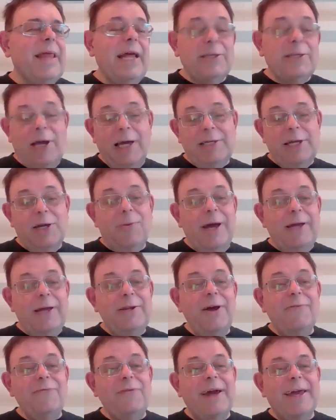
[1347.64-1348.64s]
actually quite a
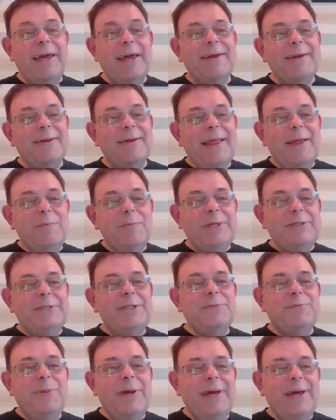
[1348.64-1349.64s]
nerve-wracking
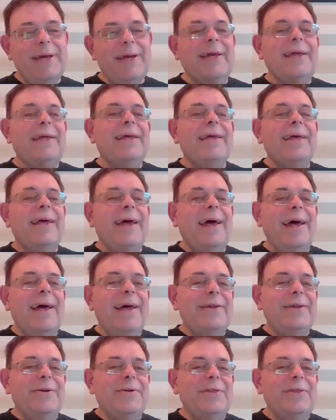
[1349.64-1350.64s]
business, being
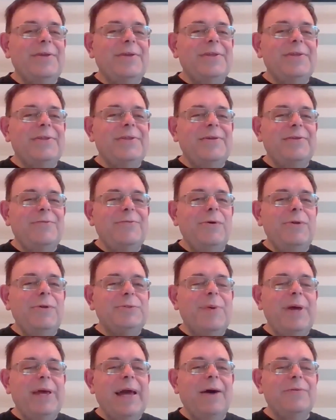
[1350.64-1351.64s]
you know, the rules
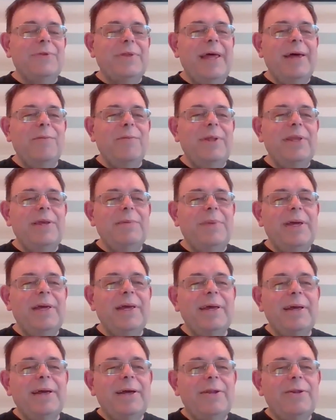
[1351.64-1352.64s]
being out there. Will there
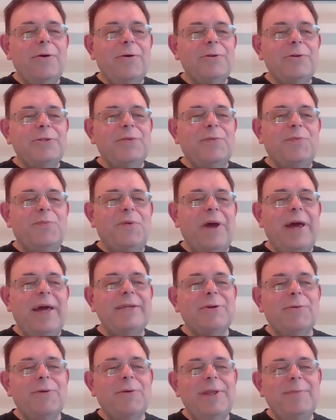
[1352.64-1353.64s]
be loads of
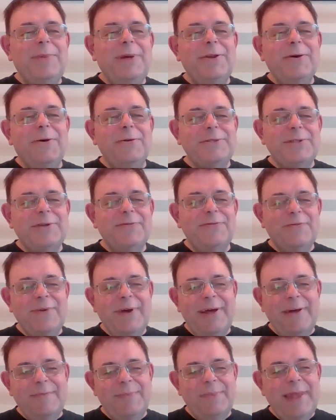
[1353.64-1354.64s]
praise, or will there be loads of
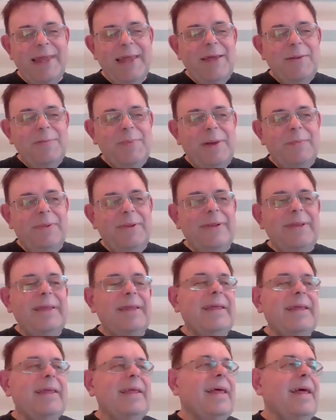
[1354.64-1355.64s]
people
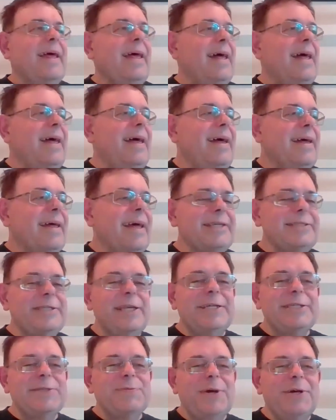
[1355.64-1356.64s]

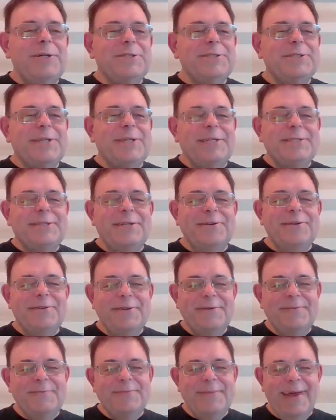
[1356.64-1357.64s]
casting aspersions at us? I don't
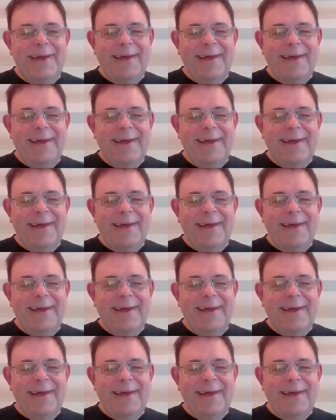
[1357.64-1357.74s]
know.